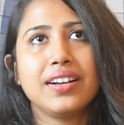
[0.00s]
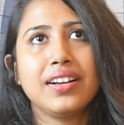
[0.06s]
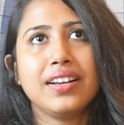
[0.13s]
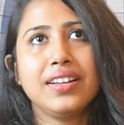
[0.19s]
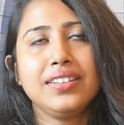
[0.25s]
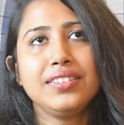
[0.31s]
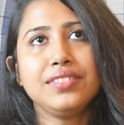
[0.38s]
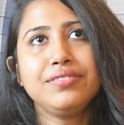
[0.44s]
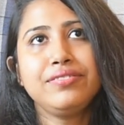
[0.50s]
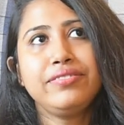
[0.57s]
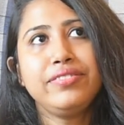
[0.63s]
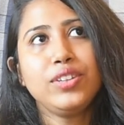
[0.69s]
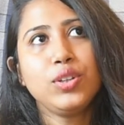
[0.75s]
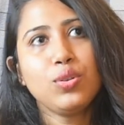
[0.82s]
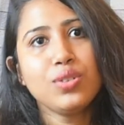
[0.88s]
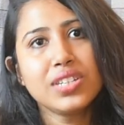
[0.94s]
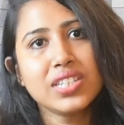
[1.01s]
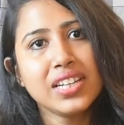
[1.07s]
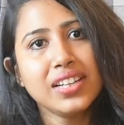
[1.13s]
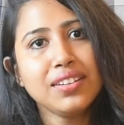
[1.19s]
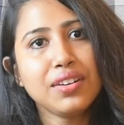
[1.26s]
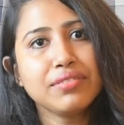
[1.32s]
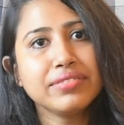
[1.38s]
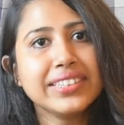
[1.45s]
the floating
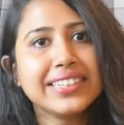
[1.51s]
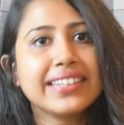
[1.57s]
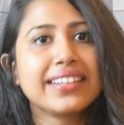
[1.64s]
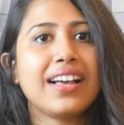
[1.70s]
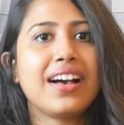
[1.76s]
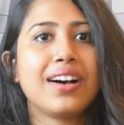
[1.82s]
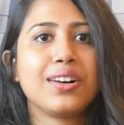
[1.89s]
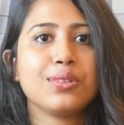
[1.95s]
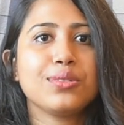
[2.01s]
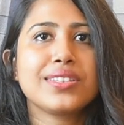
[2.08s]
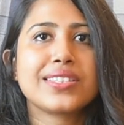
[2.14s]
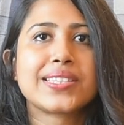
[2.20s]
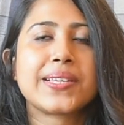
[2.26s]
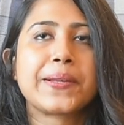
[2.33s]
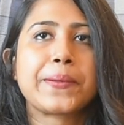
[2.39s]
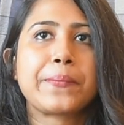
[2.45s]
of the clouds,